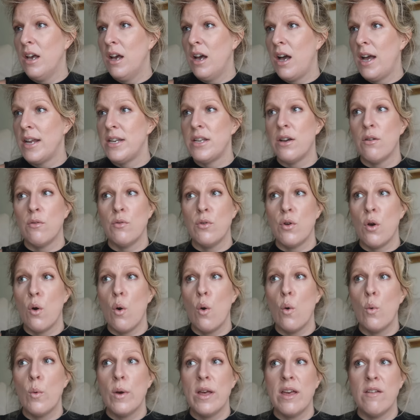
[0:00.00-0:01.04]
I don't
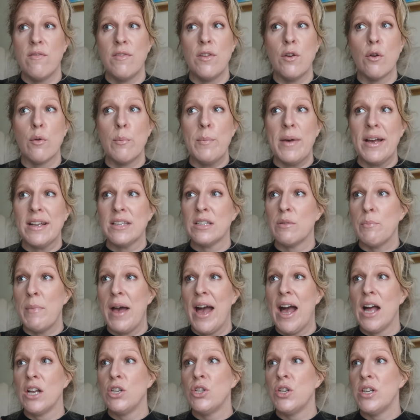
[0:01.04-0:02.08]
know if your best
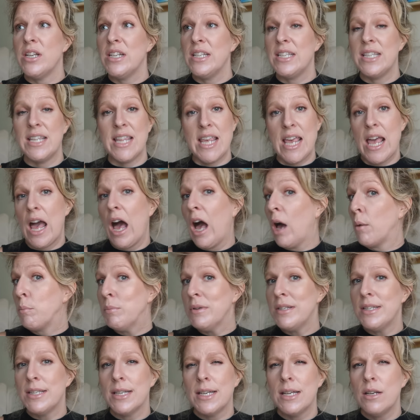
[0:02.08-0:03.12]
match is the
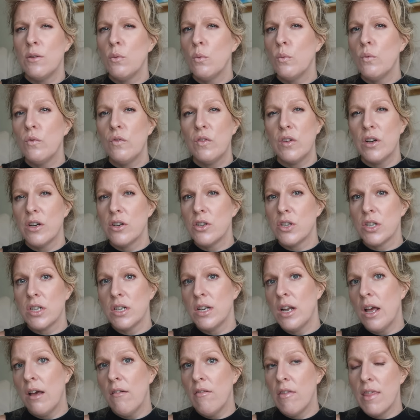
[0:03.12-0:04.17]
opposite
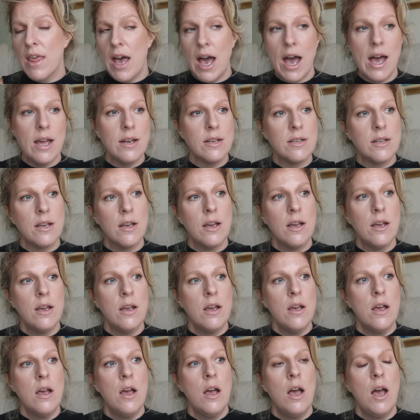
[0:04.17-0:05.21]
version of that.
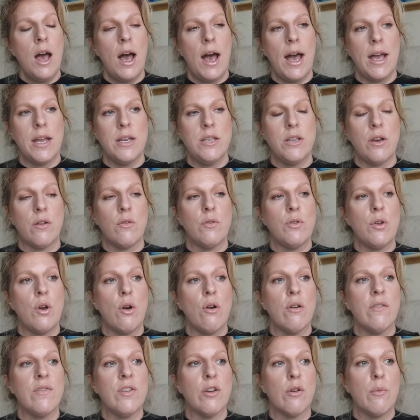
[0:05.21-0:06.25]
I don't
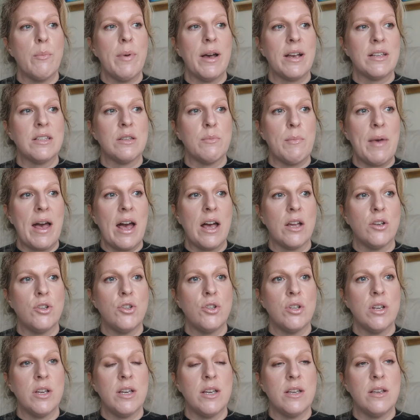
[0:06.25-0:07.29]
know if your best
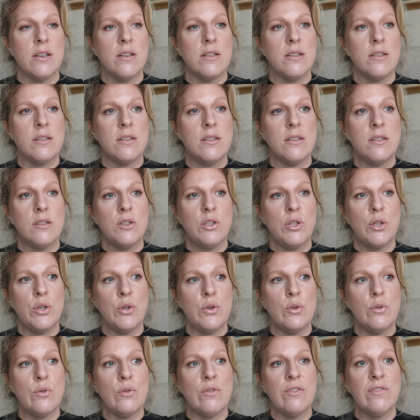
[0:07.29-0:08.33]
match is
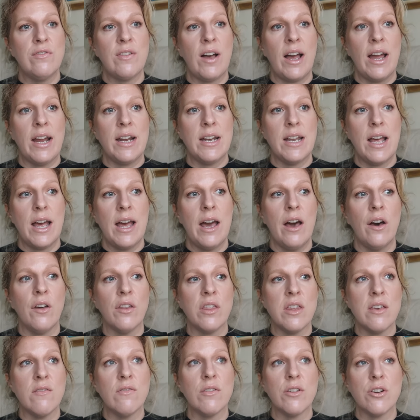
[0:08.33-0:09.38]
to find a
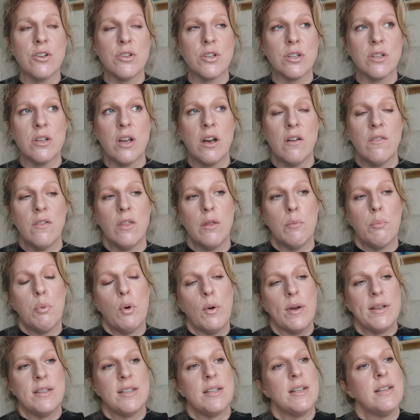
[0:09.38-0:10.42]
healthy version of the
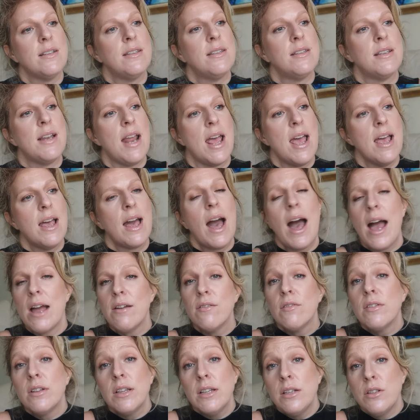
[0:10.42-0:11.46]
poisonous snake. I
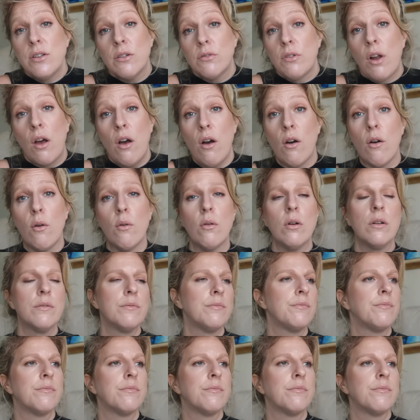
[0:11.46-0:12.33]
really don't know.